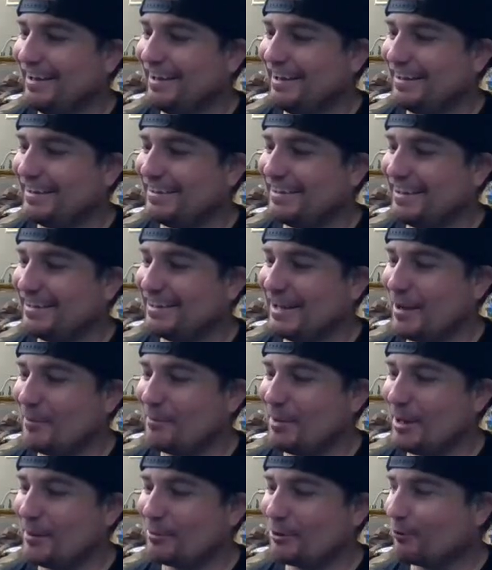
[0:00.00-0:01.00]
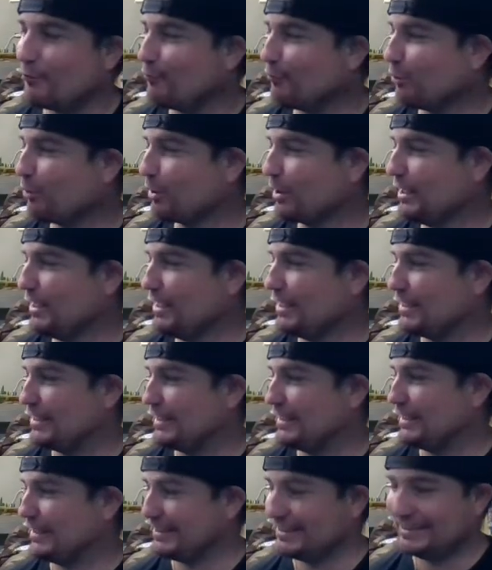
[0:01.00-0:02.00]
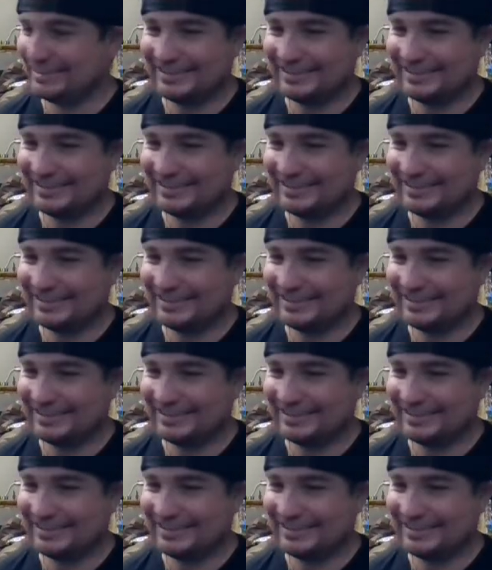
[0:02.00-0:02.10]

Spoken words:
and not be able to afford anything.